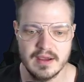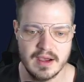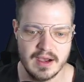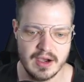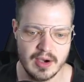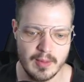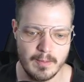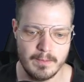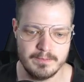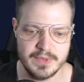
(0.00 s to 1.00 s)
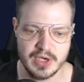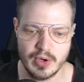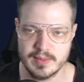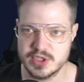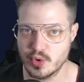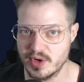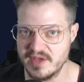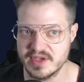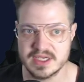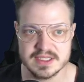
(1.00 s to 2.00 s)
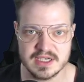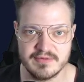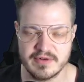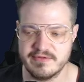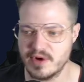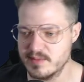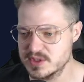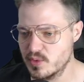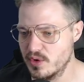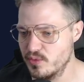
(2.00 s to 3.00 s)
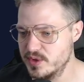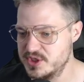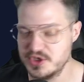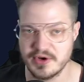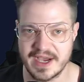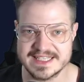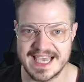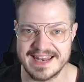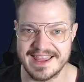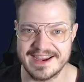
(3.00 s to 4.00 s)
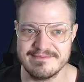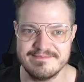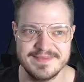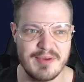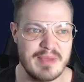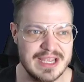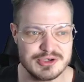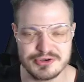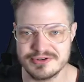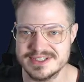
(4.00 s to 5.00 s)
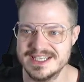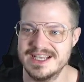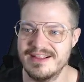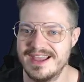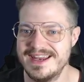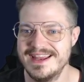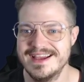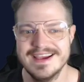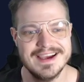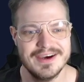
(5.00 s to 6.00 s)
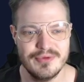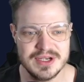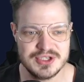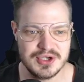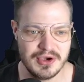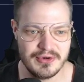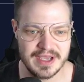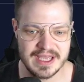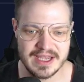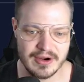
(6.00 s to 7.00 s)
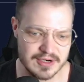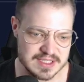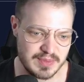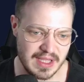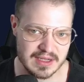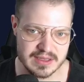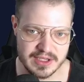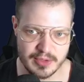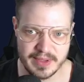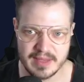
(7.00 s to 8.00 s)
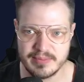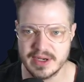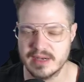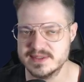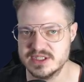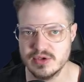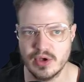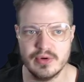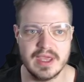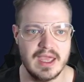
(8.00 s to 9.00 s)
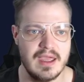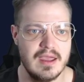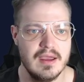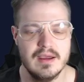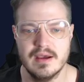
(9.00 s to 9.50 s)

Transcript: You know, a majority of it does come from Farmers World, which, you know, has had like a major decline, which, you know, it hurts me a little bit, but I'm still okay.